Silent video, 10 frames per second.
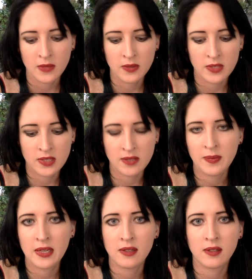which doesn't
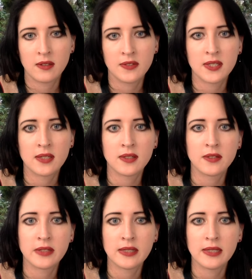make a lot of
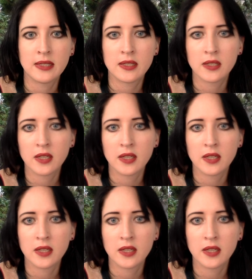sense, really.